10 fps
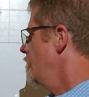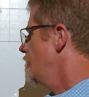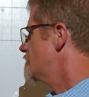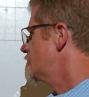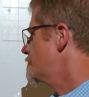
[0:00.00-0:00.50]

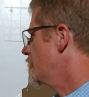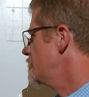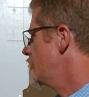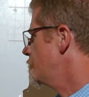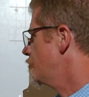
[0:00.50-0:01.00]
This is
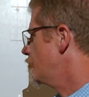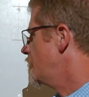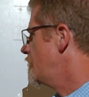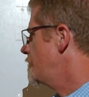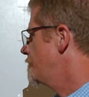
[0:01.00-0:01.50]
parent number
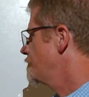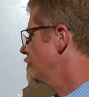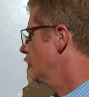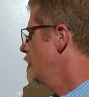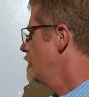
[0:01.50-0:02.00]
3.
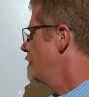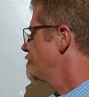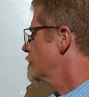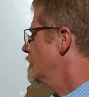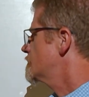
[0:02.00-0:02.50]

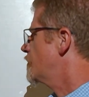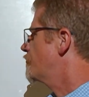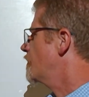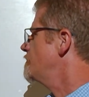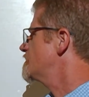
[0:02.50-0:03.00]
So
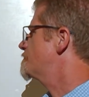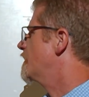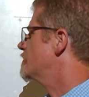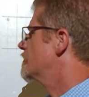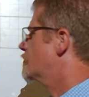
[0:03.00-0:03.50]
from this
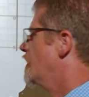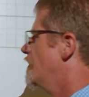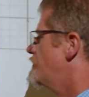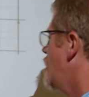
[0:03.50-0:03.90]
parent graph,